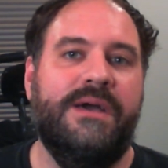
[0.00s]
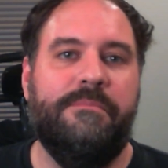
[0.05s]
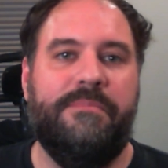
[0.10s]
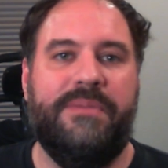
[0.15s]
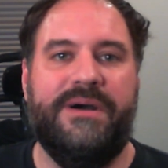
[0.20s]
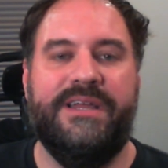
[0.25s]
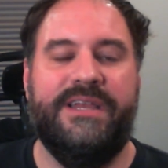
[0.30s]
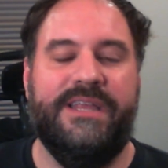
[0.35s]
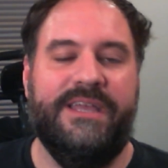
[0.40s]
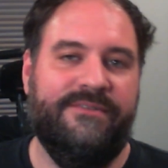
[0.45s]

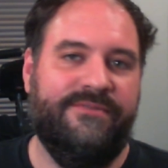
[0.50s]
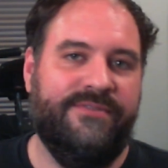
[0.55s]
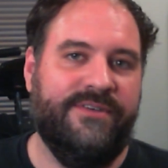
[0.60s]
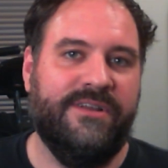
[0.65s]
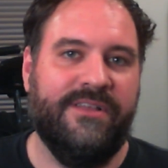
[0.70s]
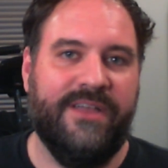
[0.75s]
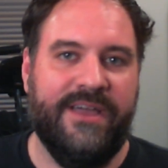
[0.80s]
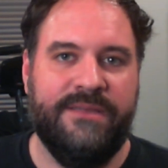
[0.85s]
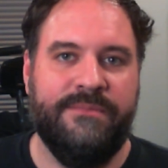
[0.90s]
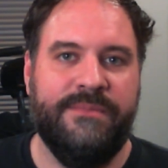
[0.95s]
But if
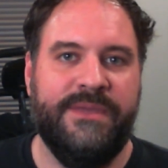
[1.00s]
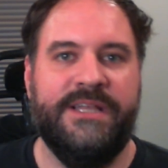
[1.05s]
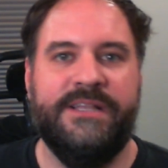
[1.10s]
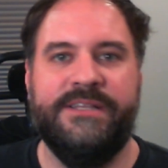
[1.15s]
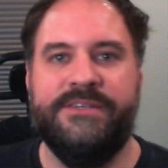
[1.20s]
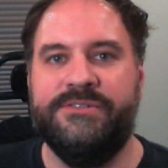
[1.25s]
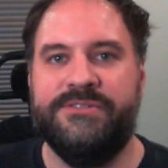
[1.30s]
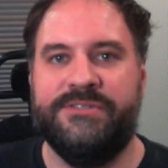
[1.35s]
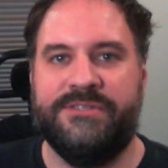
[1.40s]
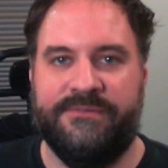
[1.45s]
you're like me
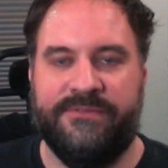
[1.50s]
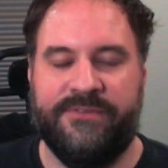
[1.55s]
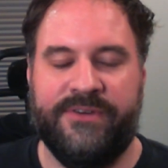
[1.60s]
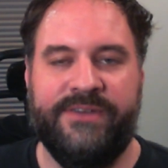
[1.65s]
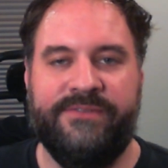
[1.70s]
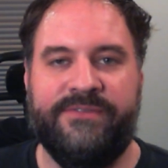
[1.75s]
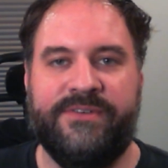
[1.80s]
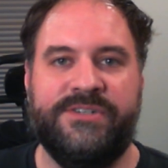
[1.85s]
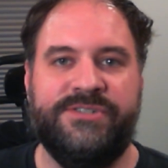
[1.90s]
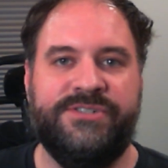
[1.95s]
and use a
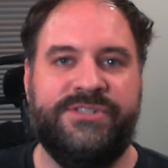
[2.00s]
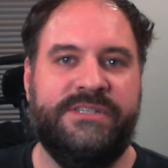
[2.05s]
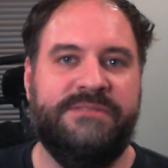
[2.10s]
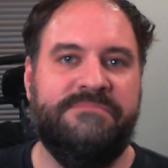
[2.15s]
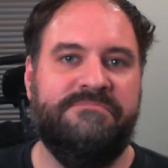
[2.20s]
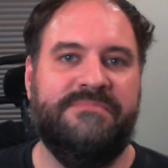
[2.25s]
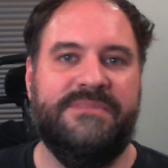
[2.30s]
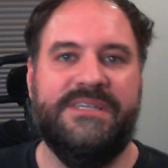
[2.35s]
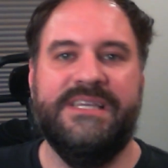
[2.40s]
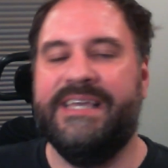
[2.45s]
free
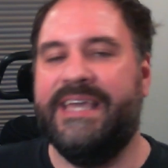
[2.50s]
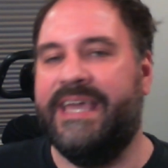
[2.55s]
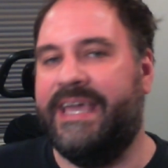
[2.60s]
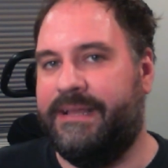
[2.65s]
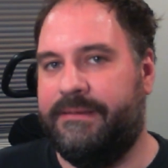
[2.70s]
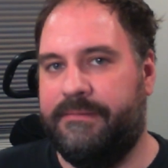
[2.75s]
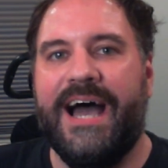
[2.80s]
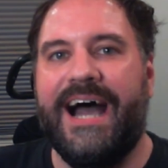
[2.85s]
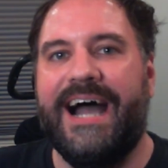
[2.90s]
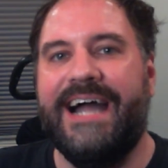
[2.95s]
version, you
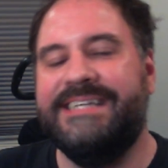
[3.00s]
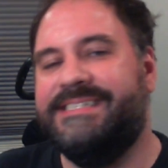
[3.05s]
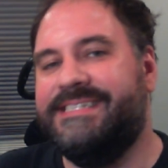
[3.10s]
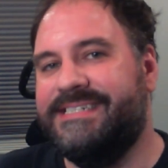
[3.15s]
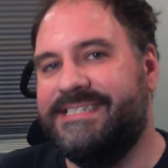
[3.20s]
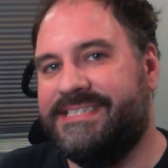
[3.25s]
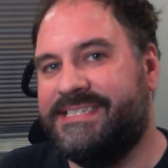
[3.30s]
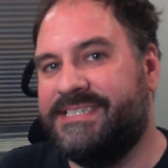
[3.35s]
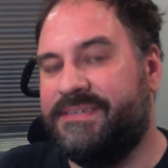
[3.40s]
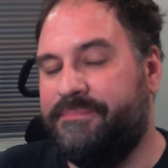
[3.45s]
can't. I
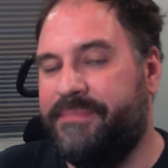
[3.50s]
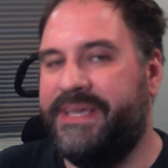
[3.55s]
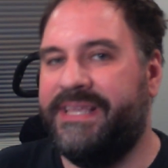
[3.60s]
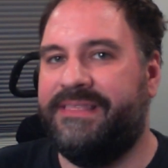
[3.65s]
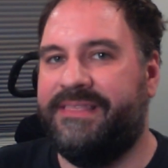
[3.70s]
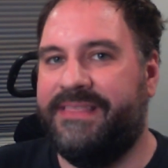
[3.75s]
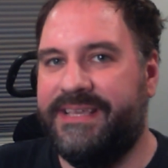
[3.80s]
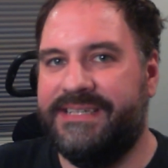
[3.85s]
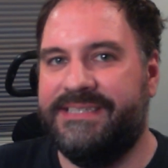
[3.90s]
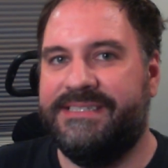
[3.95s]
did
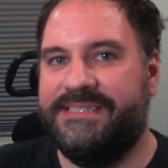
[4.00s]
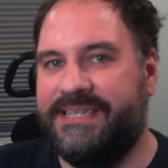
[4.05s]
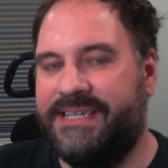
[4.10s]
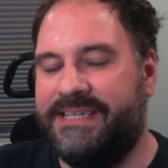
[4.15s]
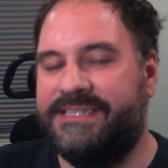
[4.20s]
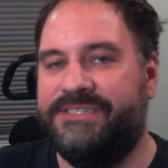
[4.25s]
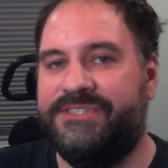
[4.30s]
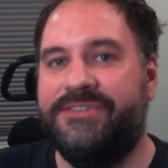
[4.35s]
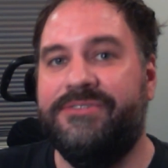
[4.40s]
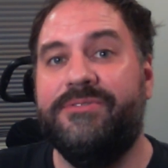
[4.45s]
submit this
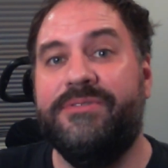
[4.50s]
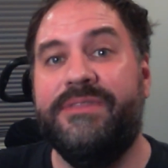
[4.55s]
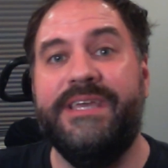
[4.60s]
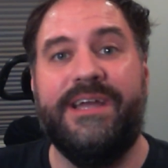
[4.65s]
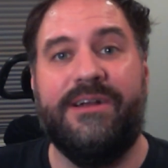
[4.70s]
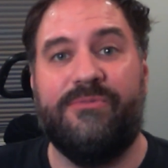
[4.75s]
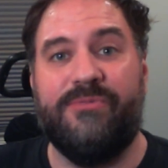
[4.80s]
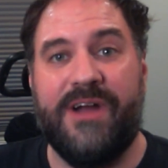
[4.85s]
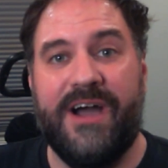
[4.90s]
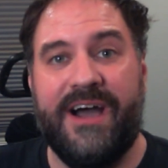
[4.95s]
into
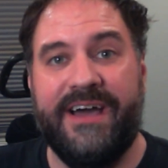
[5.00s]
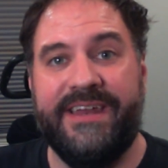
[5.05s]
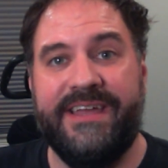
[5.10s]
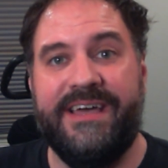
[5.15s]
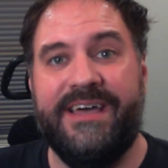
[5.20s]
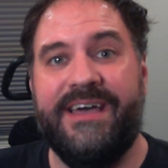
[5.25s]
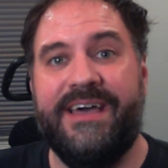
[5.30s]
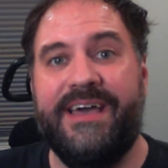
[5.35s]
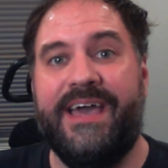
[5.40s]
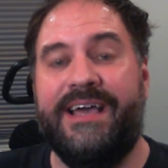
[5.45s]
the
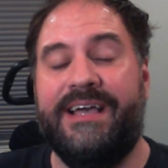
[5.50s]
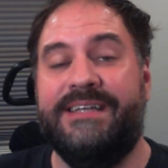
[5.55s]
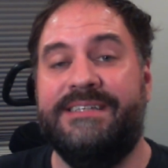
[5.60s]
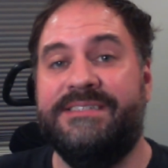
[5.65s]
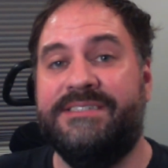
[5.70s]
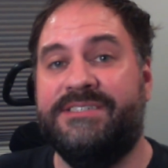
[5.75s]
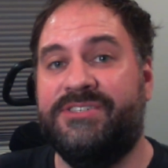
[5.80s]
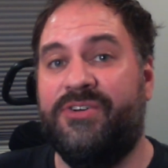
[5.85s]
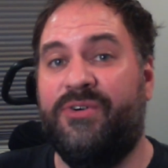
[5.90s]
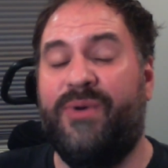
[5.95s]
errata,
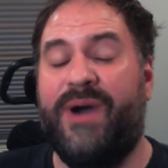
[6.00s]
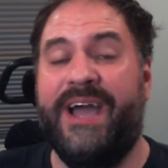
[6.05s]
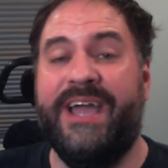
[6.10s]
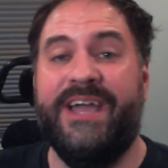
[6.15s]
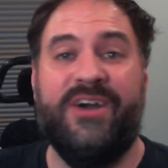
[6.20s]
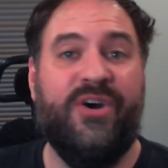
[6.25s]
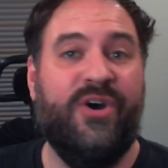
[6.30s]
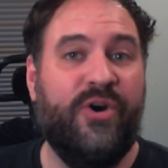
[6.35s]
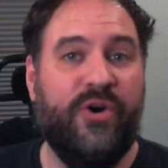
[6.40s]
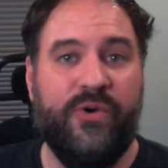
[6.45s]
and so
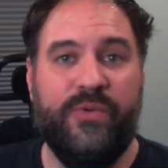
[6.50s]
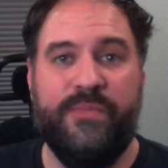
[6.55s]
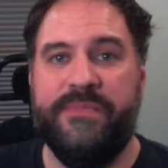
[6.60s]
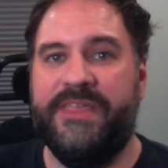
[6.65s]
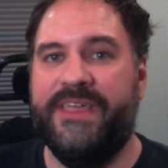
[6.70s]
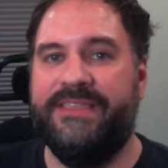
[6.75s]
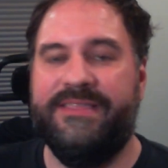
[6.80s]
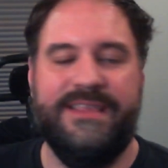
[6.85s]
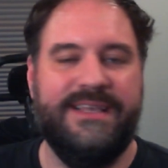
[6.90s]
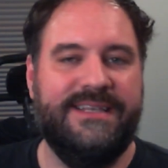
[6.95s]
I hope
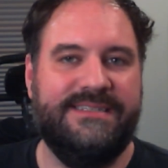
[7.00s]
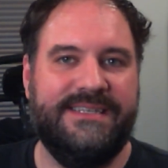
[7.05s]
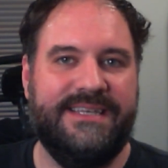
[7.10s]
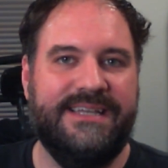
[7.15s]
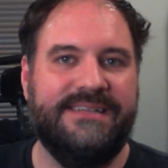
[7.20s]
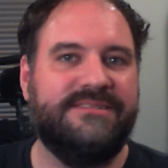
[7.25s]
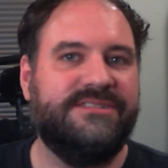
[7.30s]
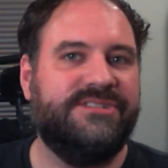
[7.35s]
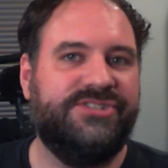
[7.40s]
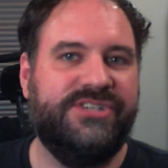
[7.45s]
that this
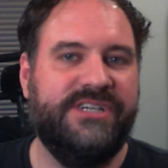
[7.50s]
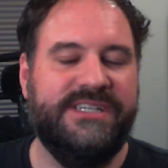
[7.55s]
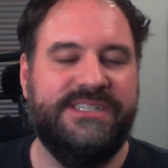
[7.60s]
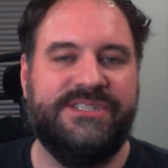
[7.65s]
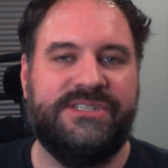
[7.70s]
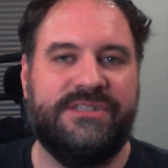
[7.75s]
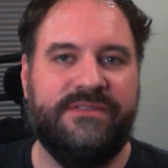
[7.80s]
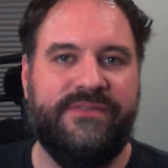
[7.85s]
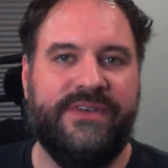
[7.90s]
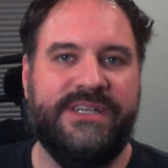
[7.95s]
gets
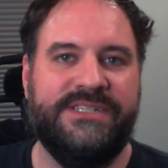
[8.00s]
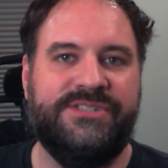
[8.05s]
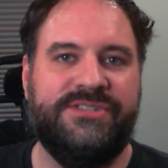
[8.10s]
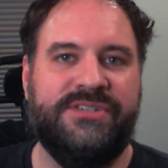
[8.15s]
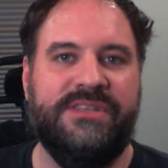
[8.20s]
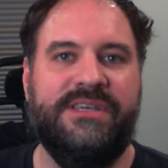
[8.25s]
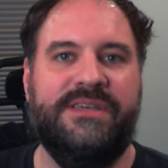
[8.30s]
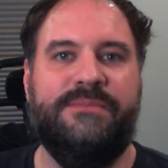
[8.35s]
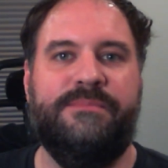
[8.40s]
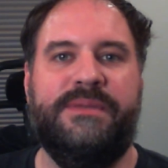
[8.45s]
changed
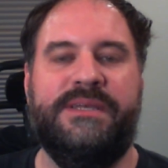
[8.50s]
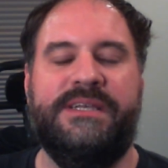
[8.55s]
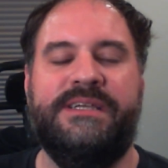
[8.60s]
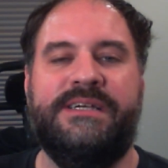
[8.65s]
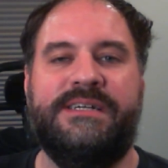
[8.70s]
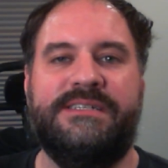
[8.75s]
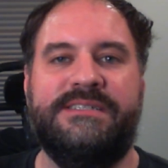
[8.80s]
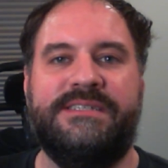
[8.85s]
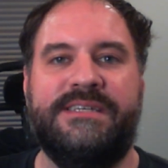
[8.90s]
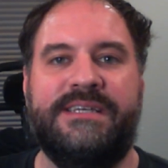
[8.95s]
eventually
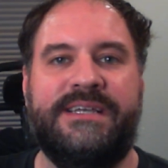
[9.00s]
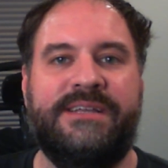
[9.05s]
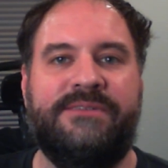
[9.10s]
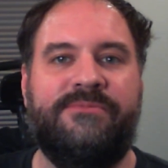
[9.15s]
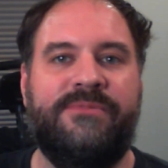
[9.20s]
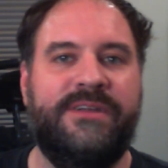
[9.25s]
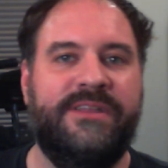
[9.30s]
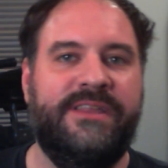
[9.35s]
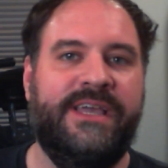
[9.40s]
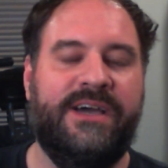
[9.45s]
because it
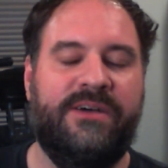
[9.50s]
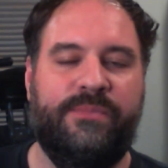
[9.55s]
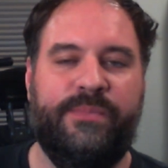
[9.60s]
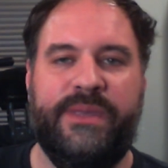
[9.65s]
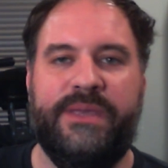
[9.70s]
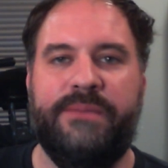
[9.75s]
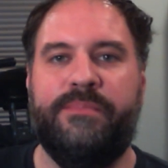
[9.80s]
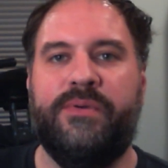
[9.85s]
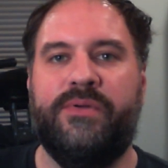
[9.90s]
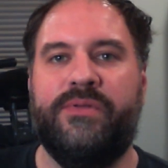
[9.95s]
can really help
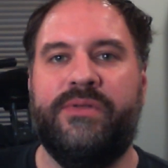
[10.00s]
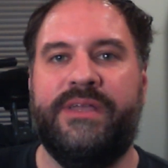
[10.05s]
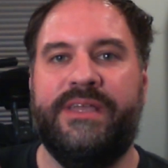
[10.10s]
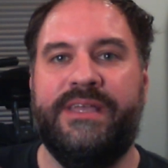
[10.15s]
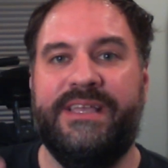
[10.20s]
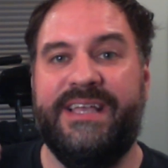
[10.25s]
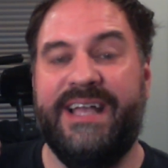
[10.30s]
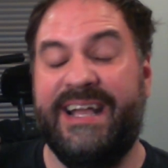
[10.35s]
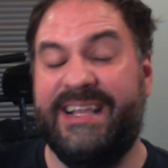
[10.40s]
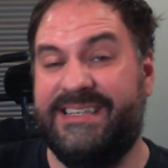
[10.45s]
people
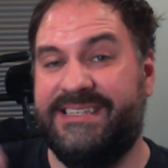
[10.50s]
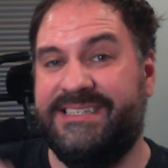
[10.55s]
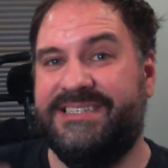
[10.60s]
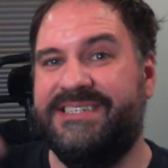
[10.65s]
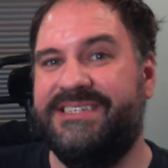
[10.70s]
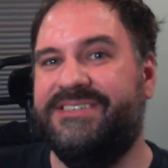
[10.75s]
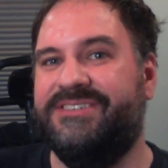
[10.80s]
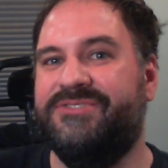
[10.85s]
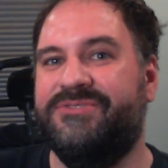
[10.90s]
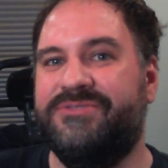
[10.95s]
get
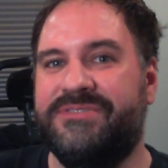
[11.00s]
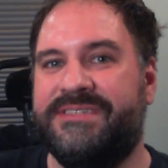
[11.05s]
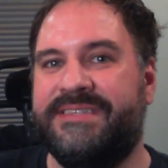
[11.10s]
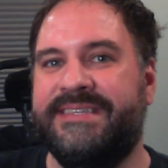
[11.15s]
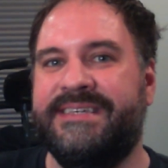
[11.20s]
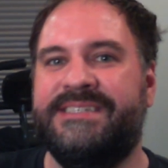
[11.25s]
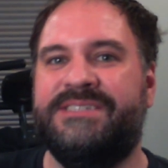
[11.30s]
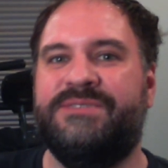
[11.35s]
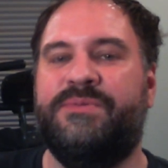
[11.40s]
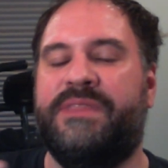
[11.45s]
to use
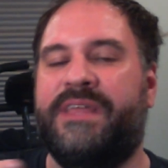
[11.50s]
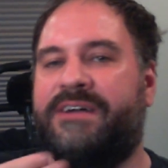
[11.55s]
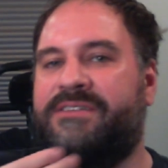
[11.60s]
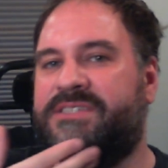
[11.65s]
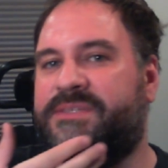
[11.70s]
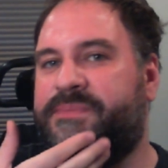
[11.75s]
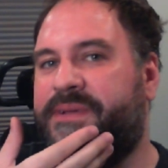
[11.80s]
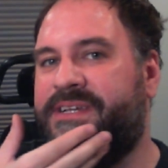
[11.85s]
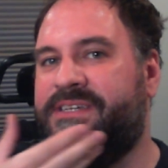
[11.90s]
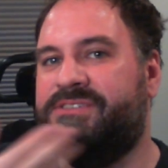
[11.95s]
this
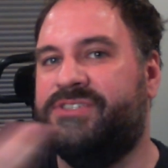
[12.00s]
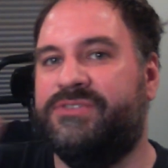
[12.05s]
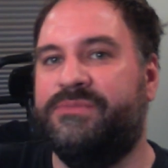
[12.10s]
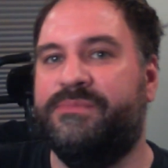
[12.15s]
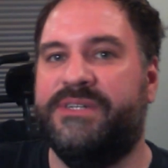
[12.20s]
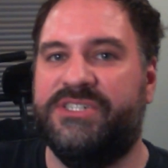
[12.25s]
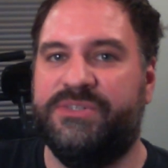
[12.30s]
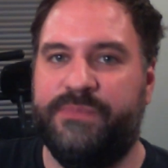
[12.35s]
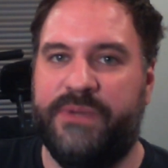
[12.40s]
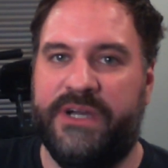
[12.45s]
without spending too much